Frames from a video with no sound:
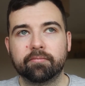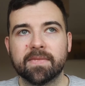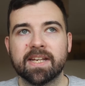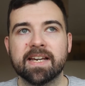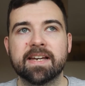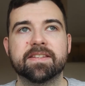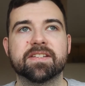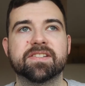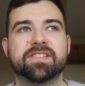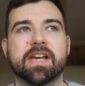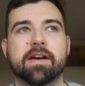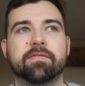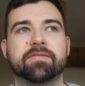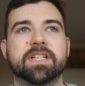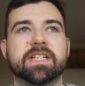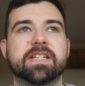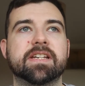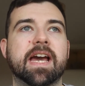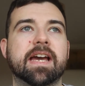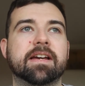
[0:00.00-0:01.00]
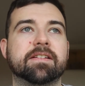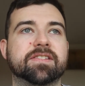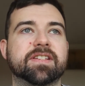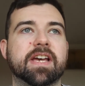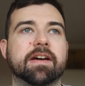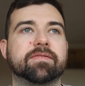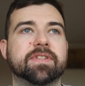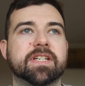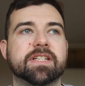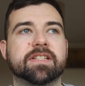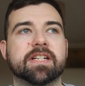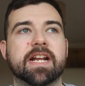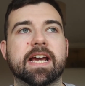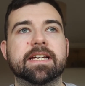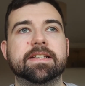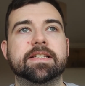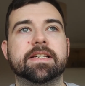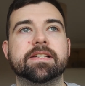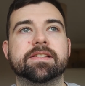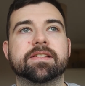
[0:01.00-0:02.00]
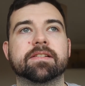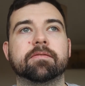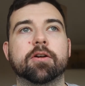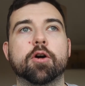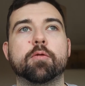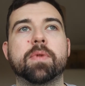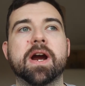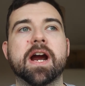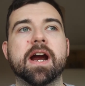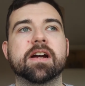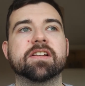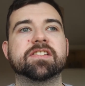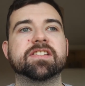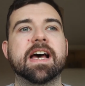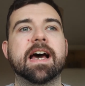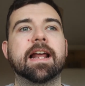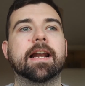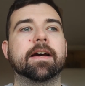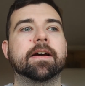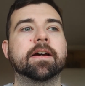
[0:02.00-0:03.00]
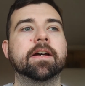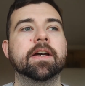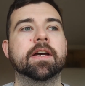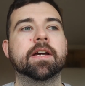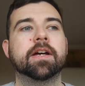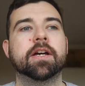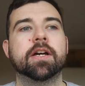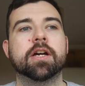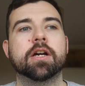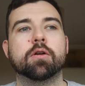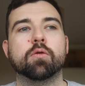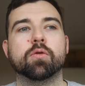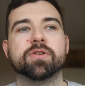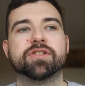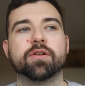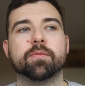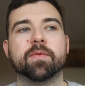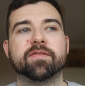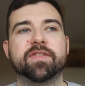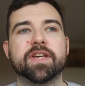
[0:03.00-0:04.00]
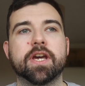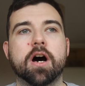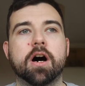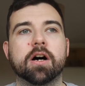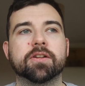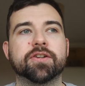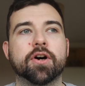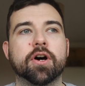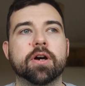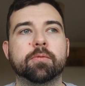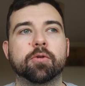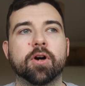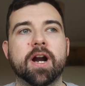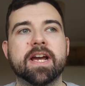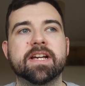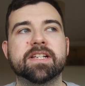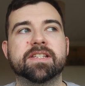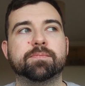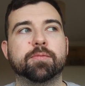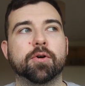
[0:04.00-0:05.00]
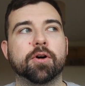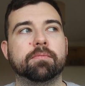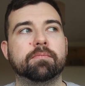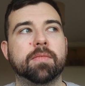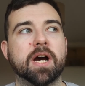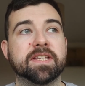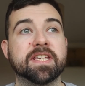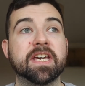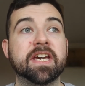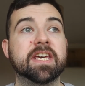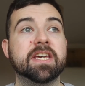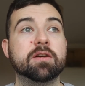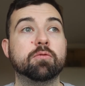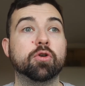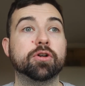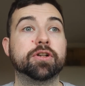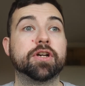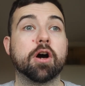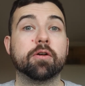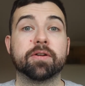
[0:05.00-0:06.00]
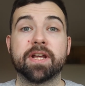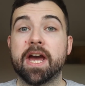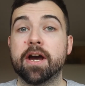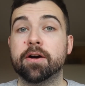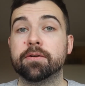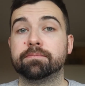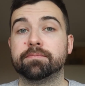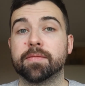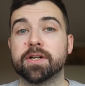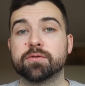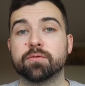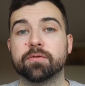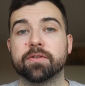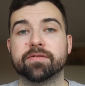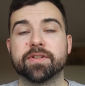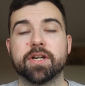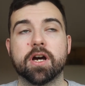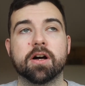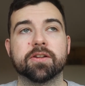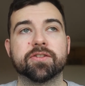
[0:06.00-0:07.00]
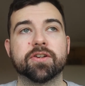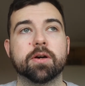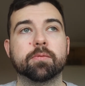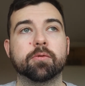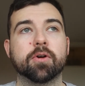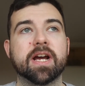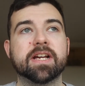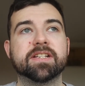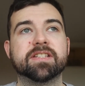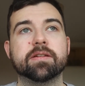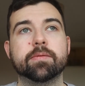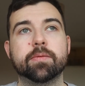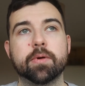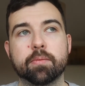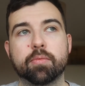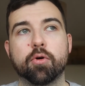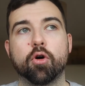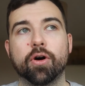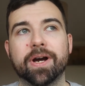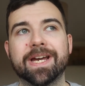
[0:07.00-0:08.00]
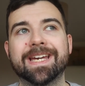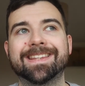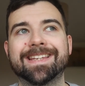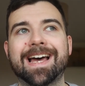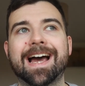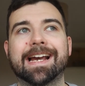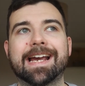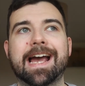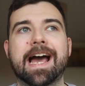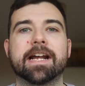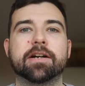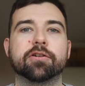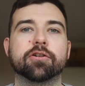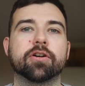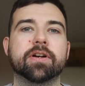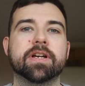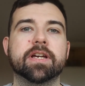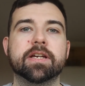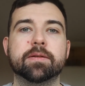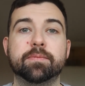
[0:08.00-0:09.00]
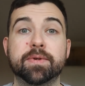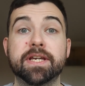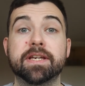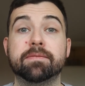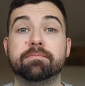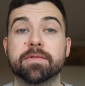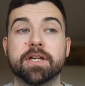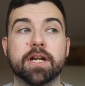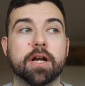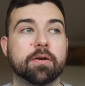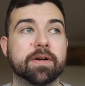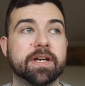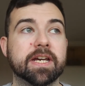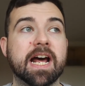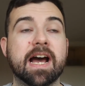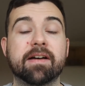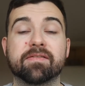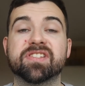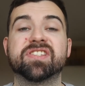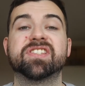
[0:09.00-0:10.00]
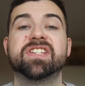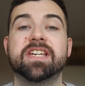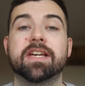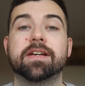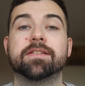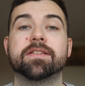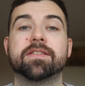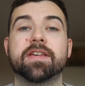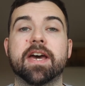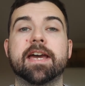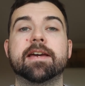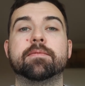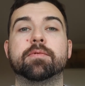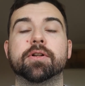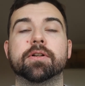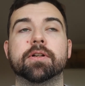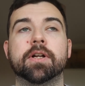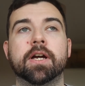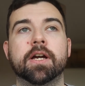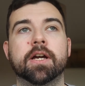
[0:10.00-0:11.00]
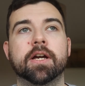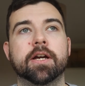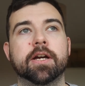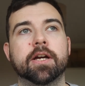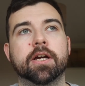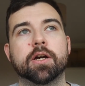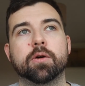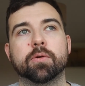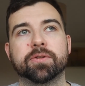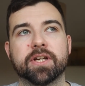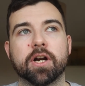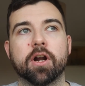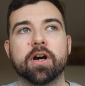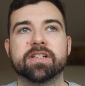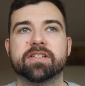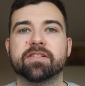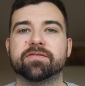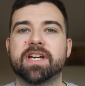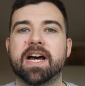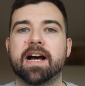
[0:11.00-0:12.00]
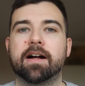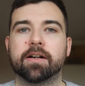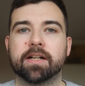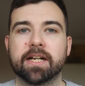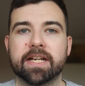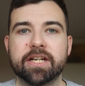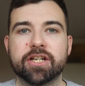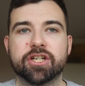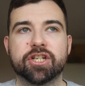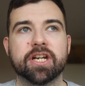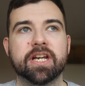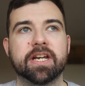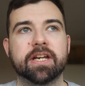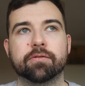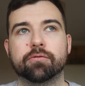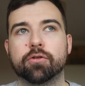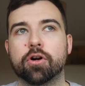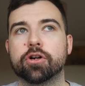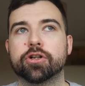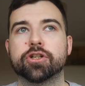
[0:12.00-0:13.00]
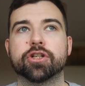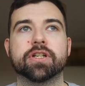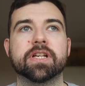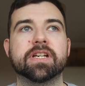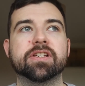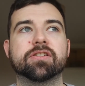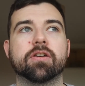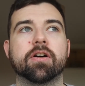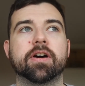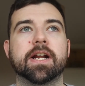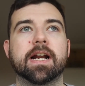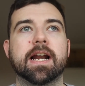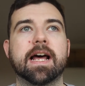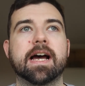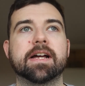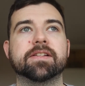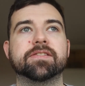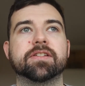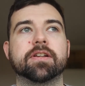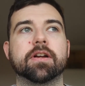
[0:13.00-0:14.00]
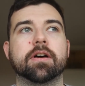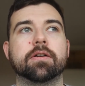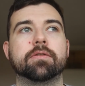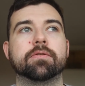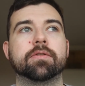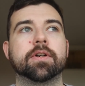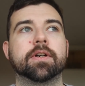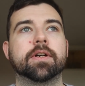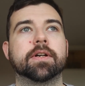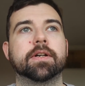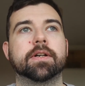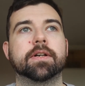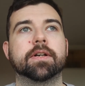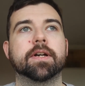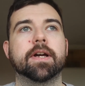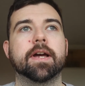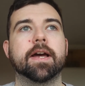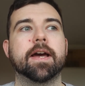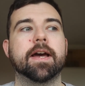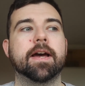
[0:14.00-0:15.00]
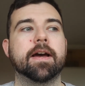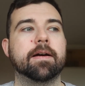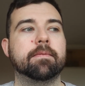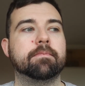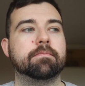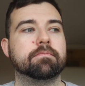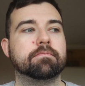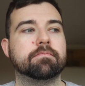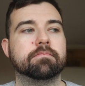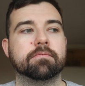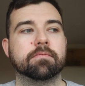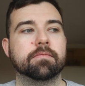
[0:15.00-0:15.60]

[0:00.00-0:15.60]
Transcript: in the 70s and 80s and compare Salah with some of the all-time greats. But I think he would go down as one of the all-time greats. He'd be put in that category. He'd be he'd have a seat at the table with the likes of Dalglish, Ian Rush, these kind of lads, and